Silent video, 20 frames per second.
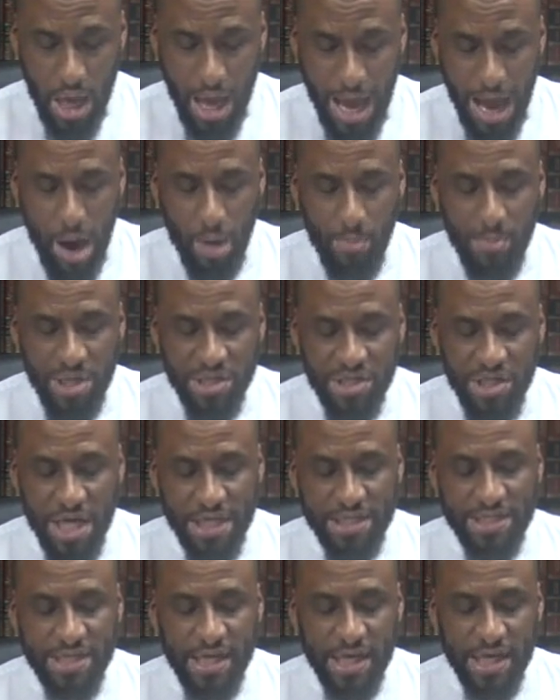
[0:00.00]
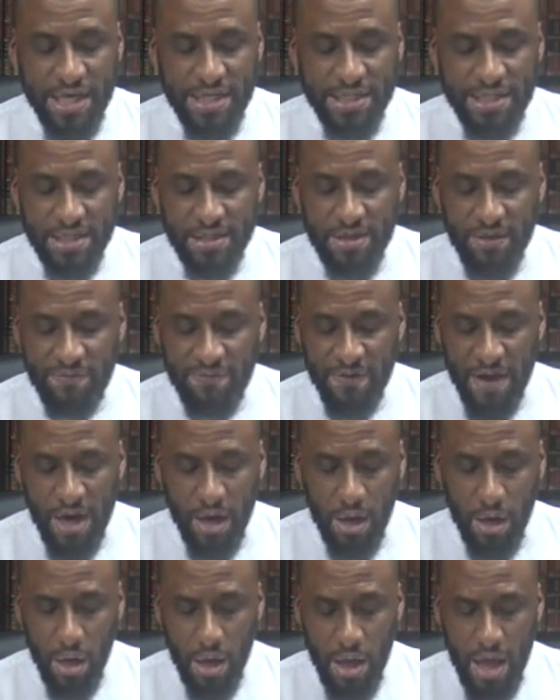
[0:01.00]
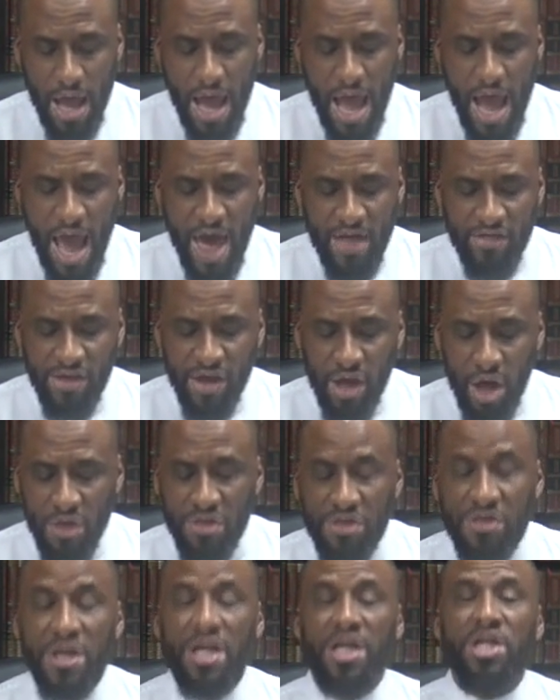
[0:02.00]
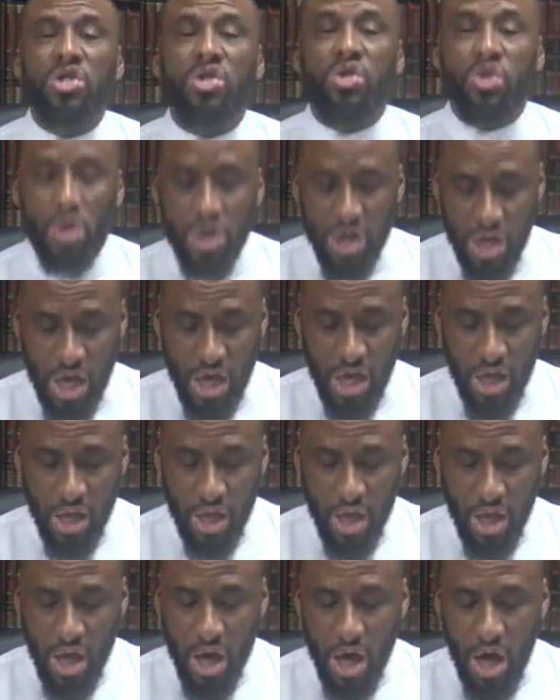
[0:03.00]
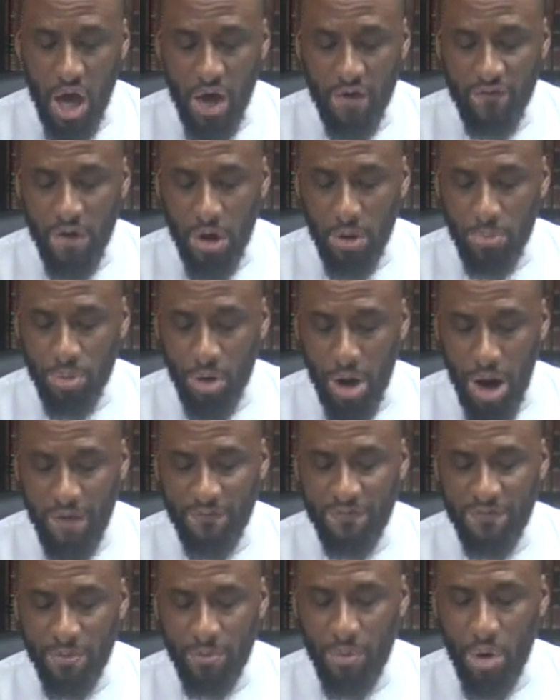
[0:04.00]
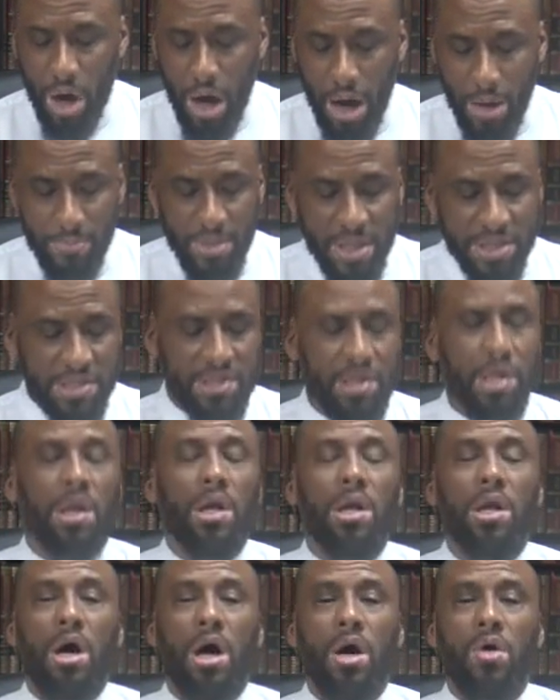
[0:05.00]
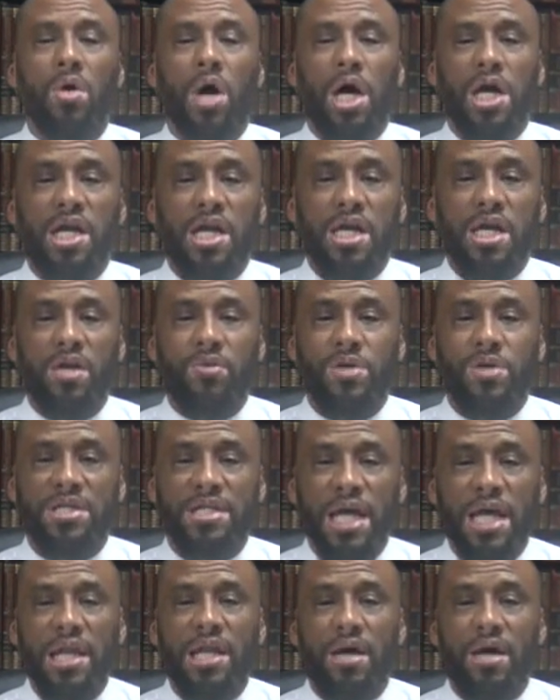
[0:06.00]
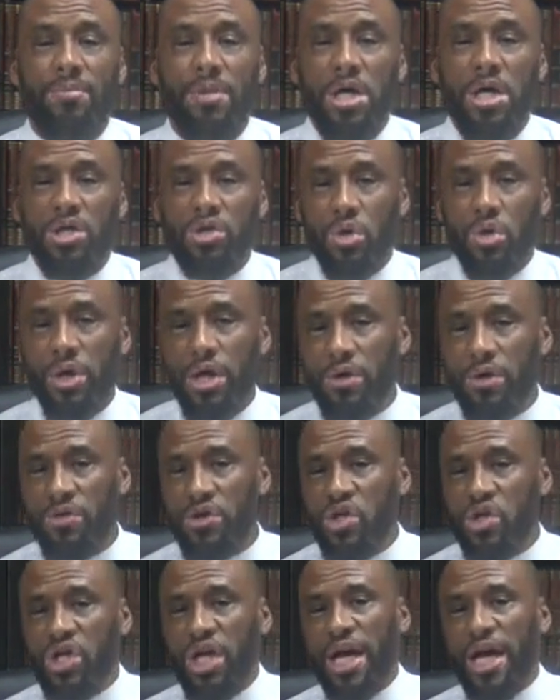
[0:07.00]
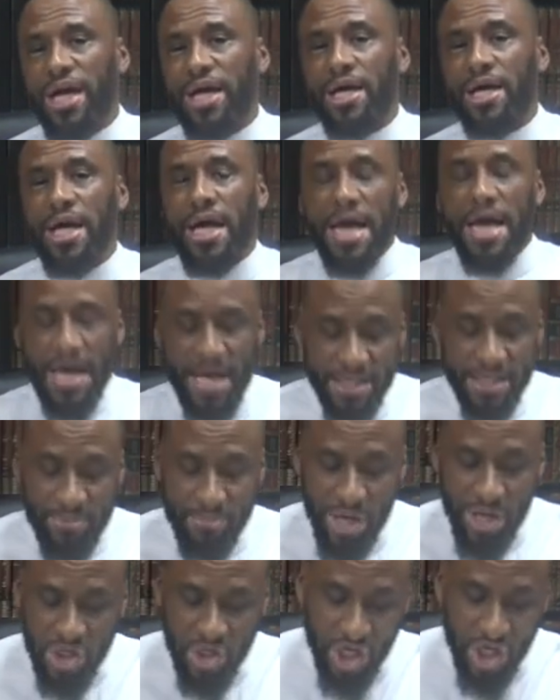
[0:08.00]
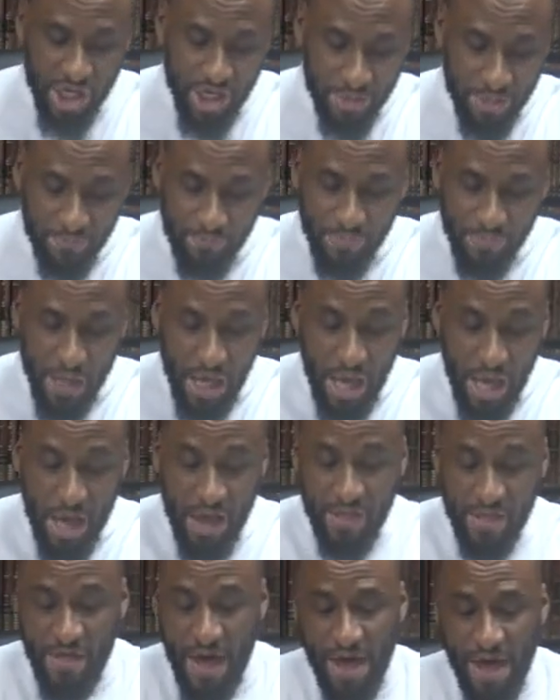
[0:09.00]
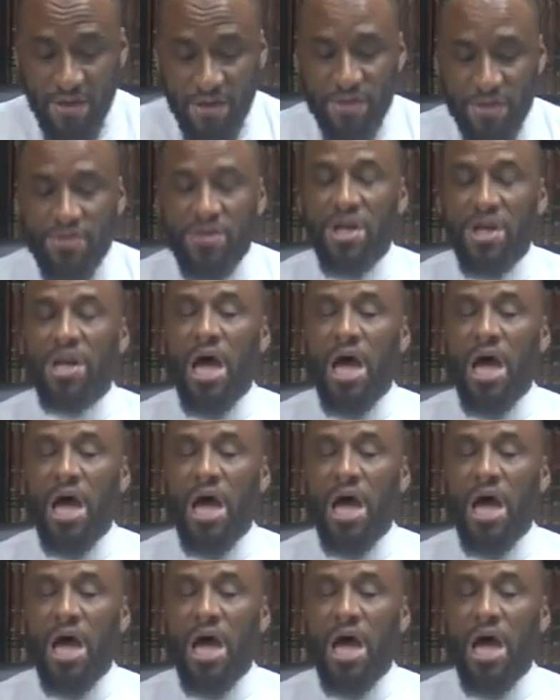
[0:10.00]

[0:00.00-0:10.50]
how majestic is his affair, and the authentic sunnah of our Prophet Muhammad sallallahu alaihi wasallam. So here the Sheikh is mentioning that the